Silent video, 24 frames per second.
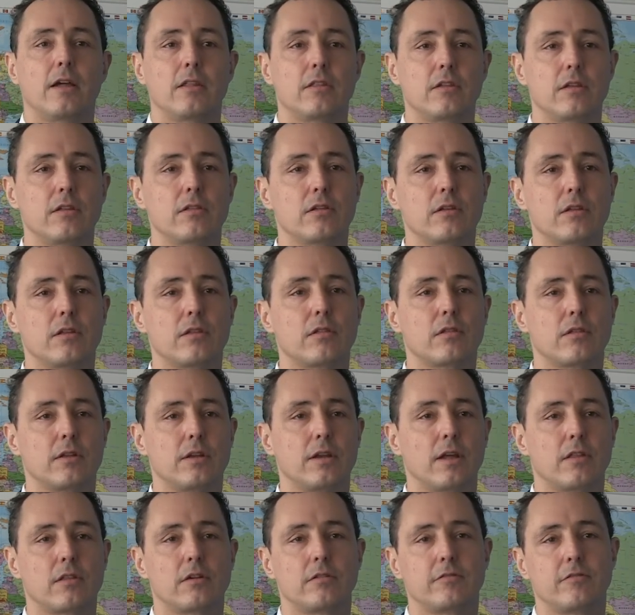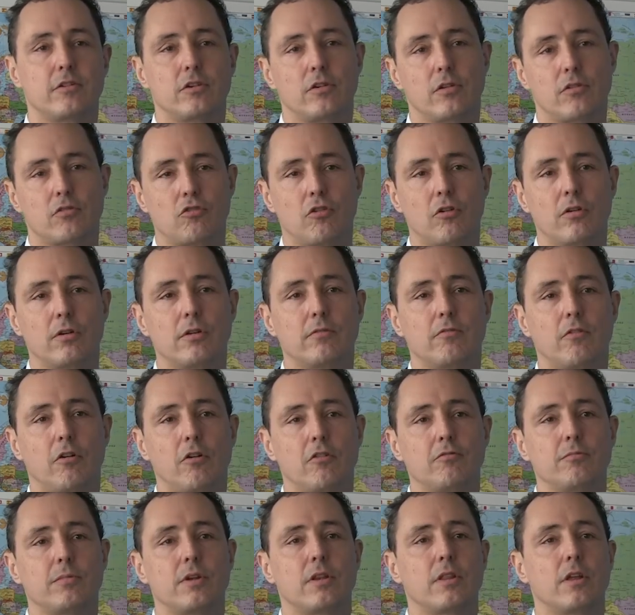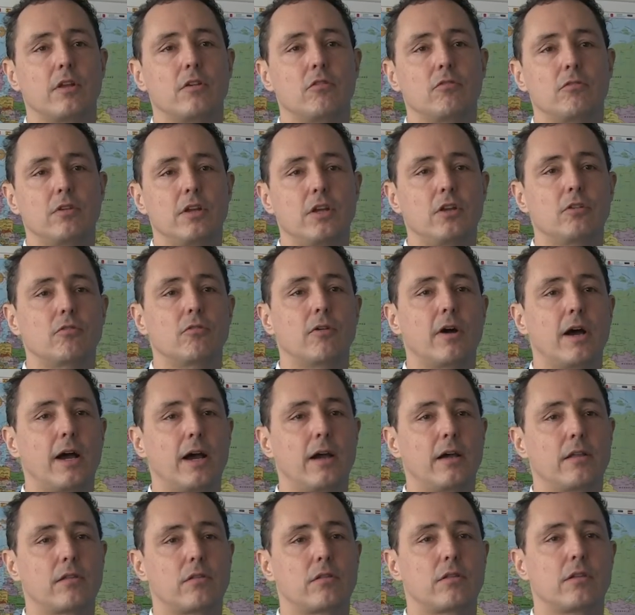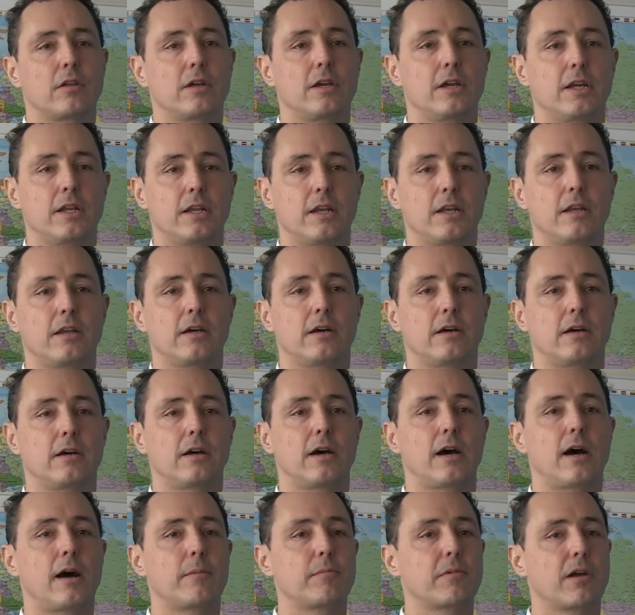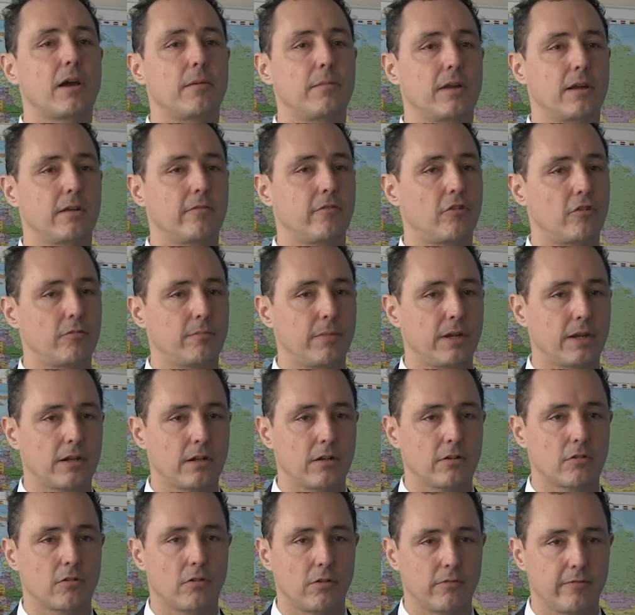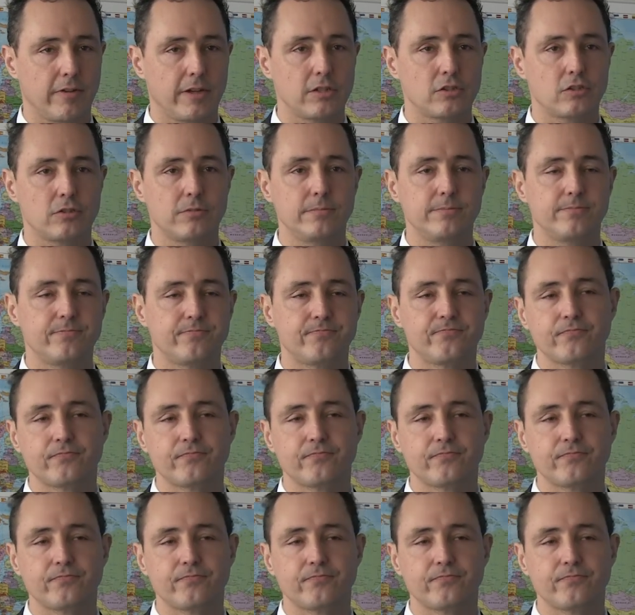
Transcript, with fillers: This is another very strong involvement that UNIDO has in uh, upcoming environmental convention.